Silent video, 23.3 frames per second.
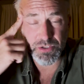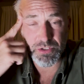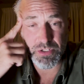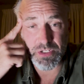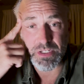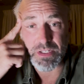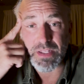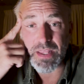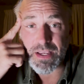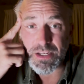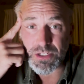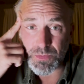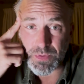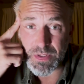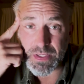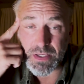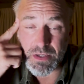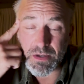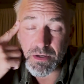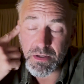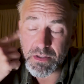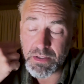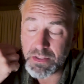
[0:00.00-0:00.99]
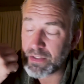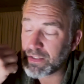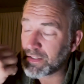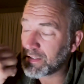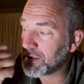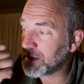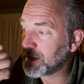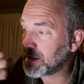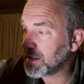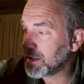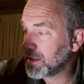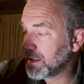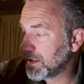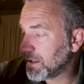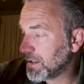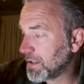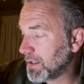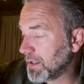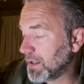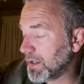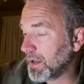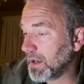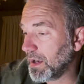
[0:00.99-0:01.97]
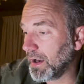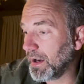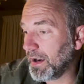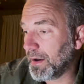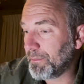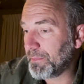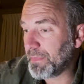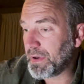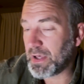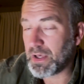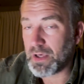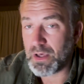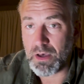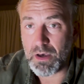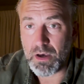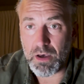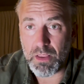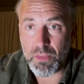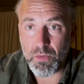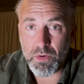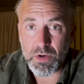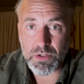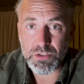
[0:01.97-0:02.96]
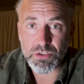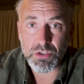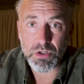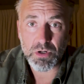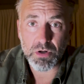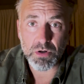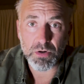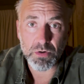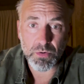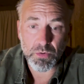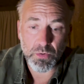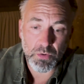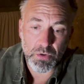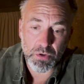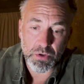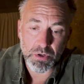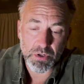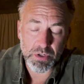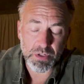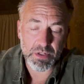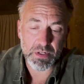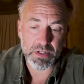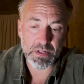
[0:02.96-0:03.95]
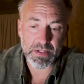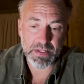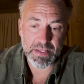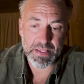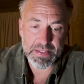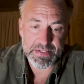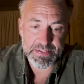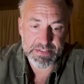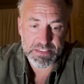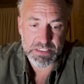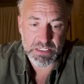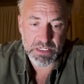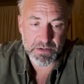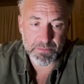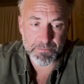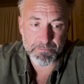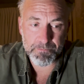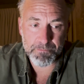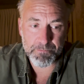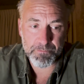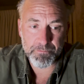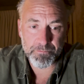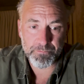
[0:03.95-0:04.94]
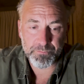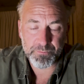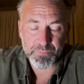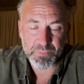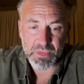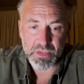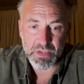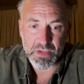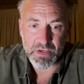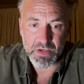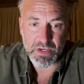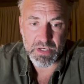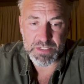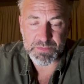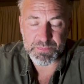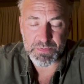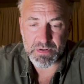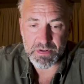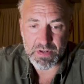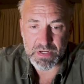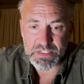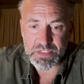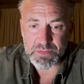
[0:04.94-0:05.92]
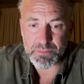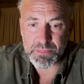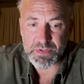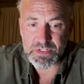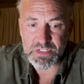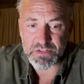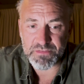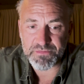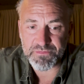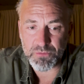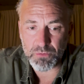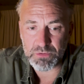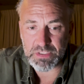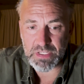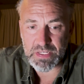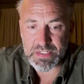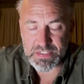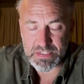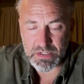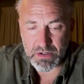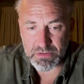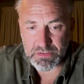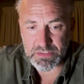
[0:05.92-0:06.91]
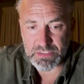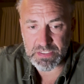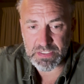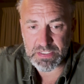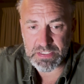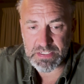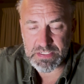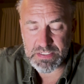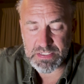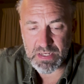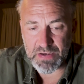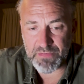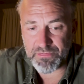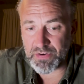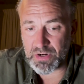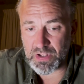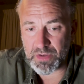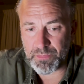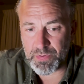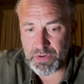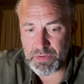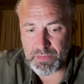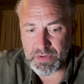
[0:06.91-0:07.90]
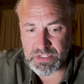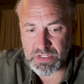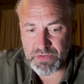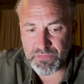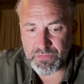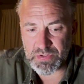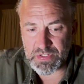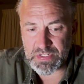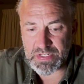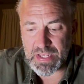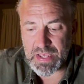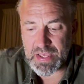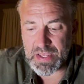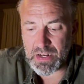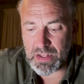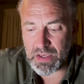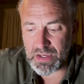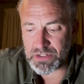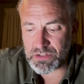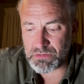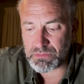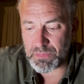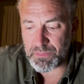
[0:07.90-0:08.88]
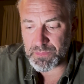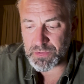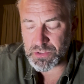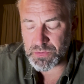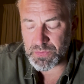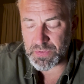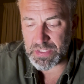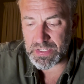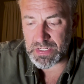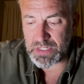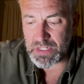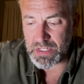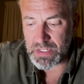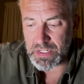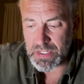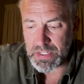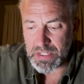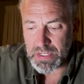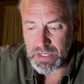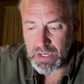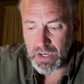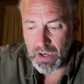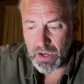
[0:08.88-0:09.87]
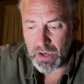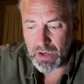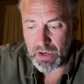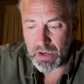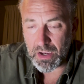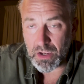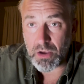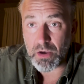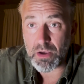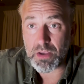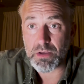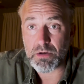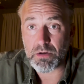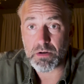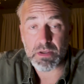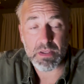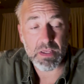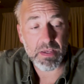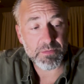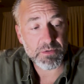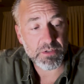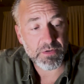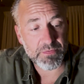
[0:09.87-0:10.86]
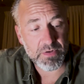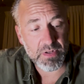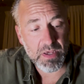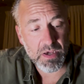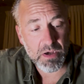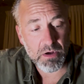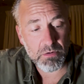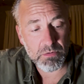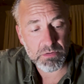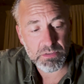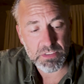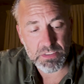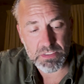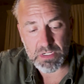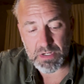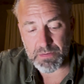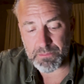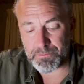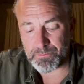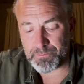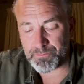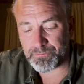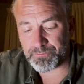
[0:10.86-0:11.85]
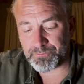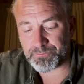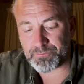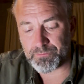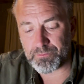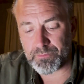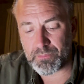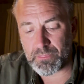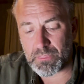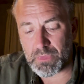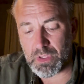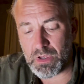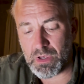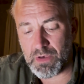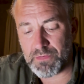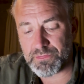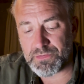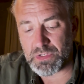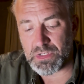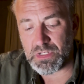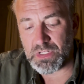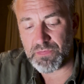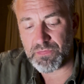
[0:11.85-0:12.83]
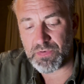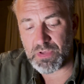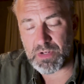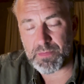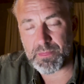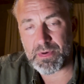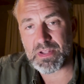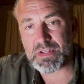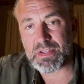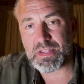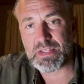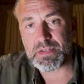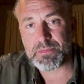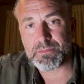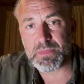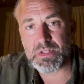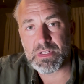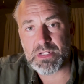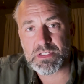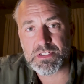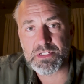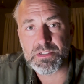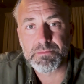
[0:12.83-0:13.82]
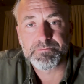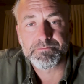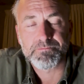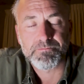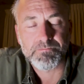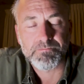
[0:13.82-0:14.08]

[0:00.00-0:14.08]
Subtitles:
early next week. Otherwise, yeah, all good. It's been nice and busy. Full days out in East Africa pretty much every day, light room in between. Going on a game drive now all the time. I have to leave you in about 8 minutes.